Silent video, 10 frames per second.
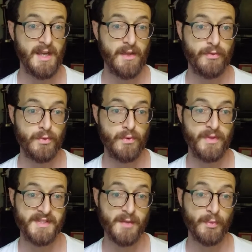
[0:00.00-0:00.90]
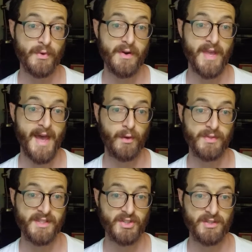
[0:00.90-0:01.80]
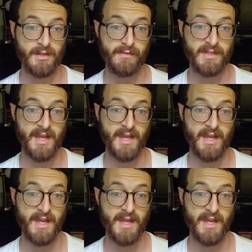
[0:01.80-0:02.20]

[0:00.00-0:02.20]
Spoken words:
through the temporary acquisition of an